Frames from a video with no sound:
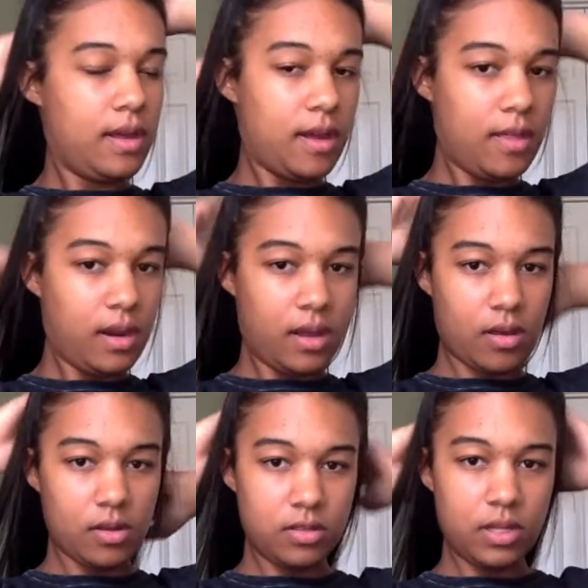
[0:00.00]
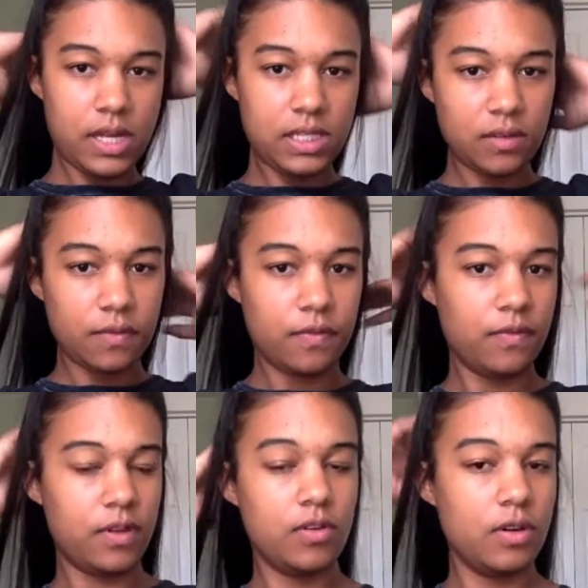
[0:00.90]
And then I also like to
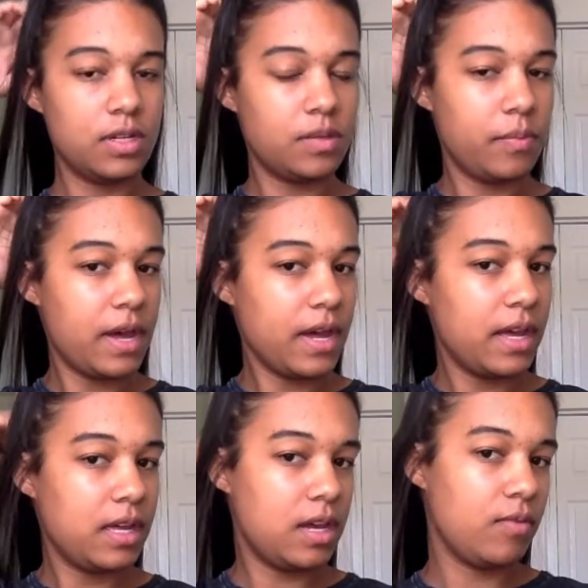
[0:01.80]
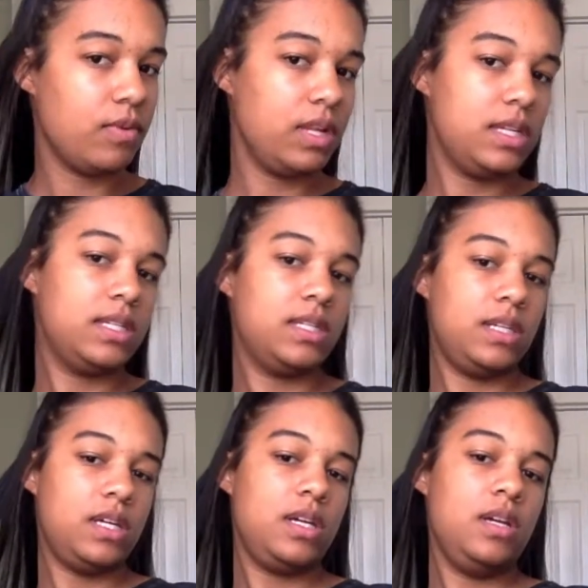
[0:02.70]
fill, because the back I can't really
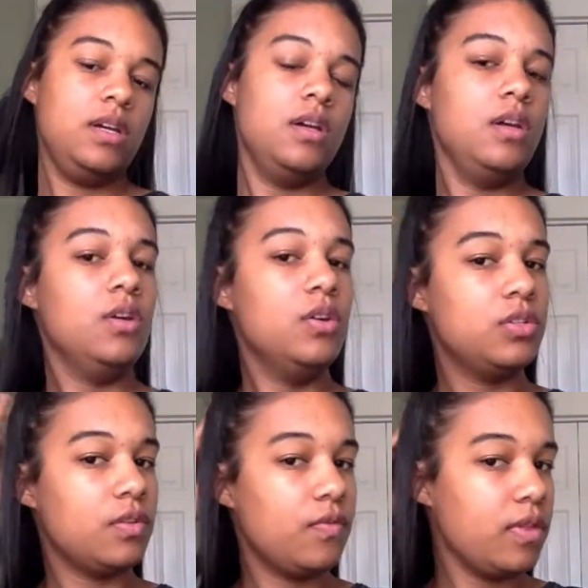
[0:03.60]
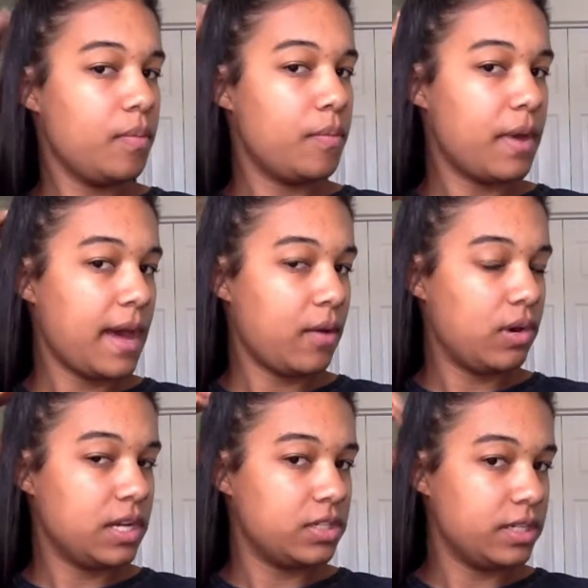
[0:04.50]
see, so for the back, when
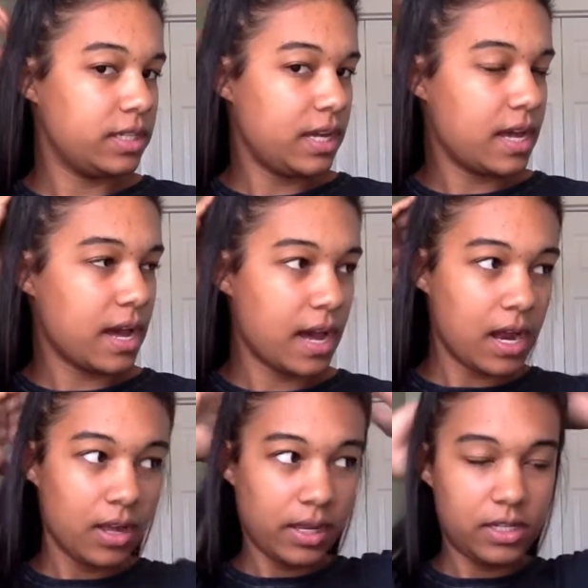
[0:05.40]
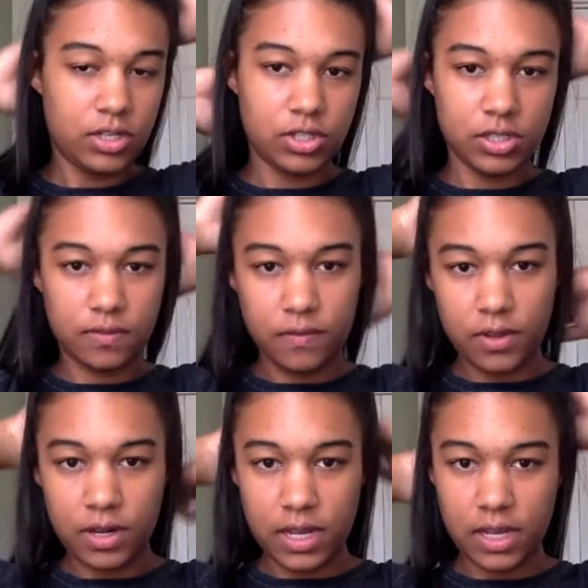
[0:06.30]
I start to get higher, I like to just
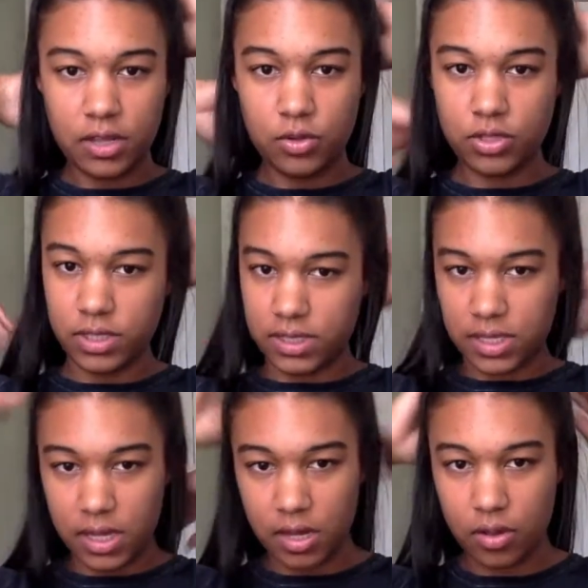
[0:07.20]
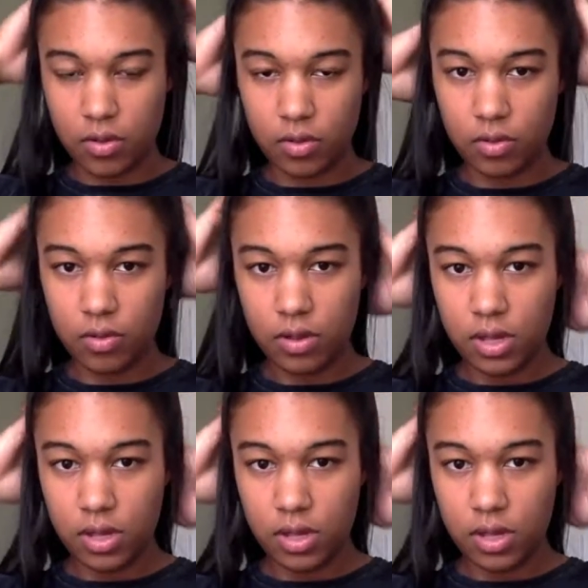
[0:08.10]
fill, and I can usually tell